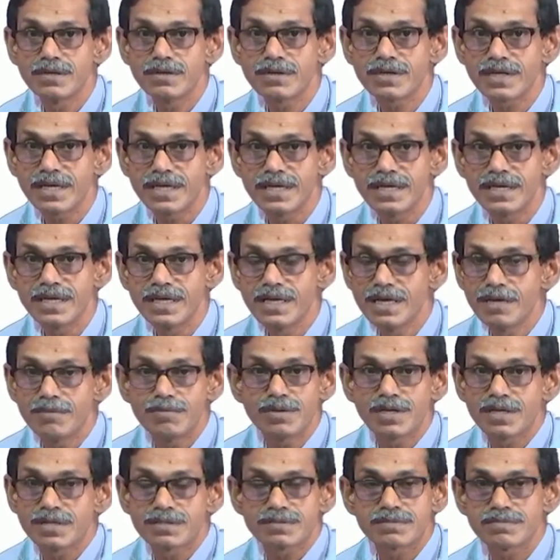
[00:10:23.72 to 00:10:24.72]
okay,
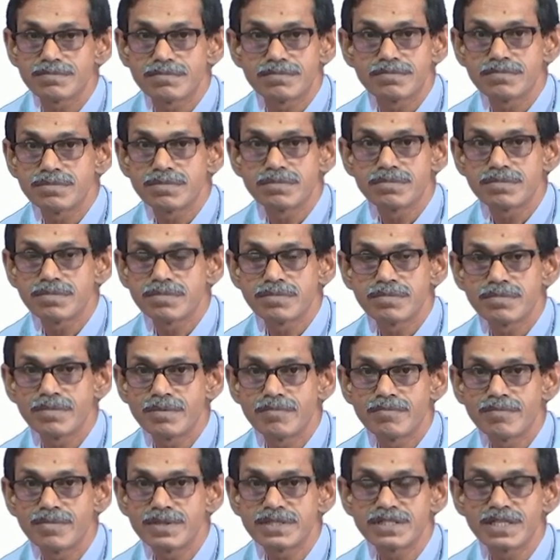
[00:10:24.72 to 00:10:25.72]
because
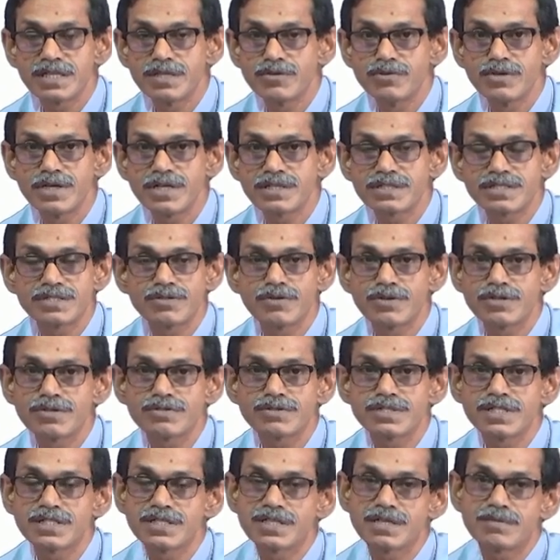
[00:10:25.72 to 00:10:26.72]
basically we are going
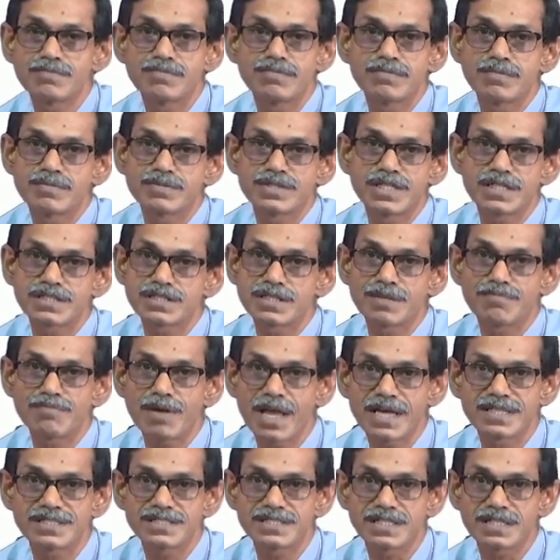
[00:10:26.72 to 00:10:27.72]
to see the just a
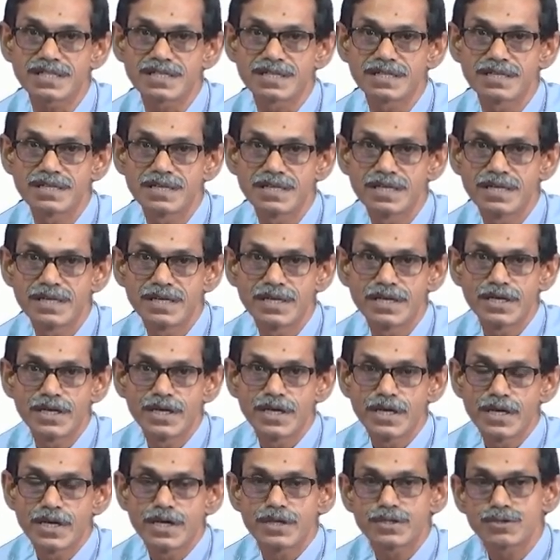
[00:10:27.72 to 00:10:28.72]
plastic.
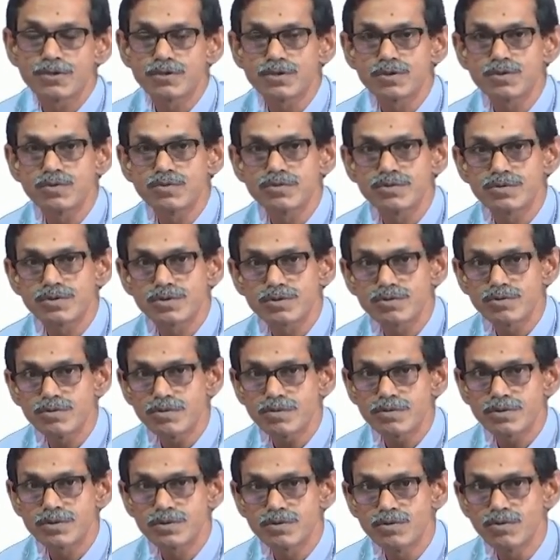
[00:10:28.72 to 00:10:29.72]
So,
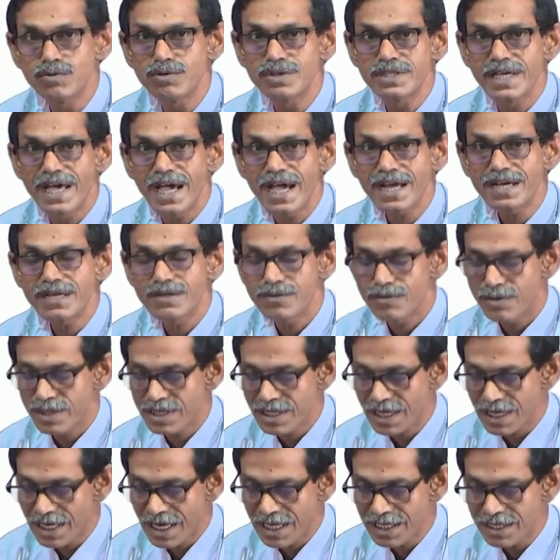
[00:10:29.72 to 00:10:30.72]
to do that,
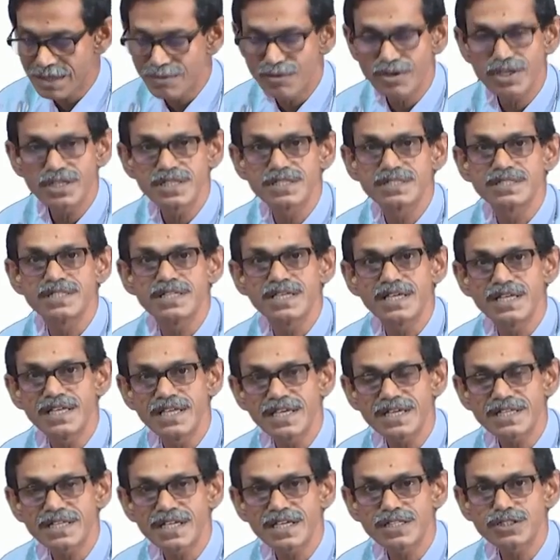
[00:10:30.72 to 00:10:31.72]
whether antibody is
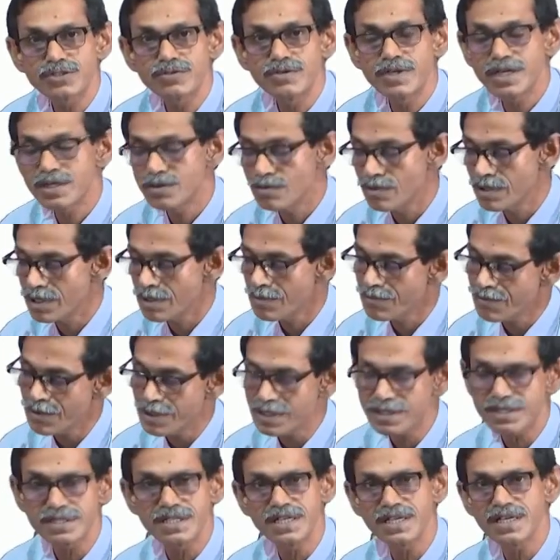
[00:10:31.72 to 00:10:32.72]
really attached to it,
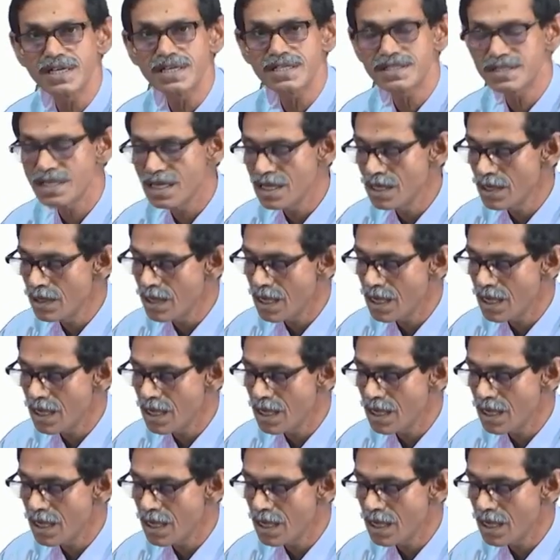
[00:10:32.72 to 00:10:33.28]
first thing is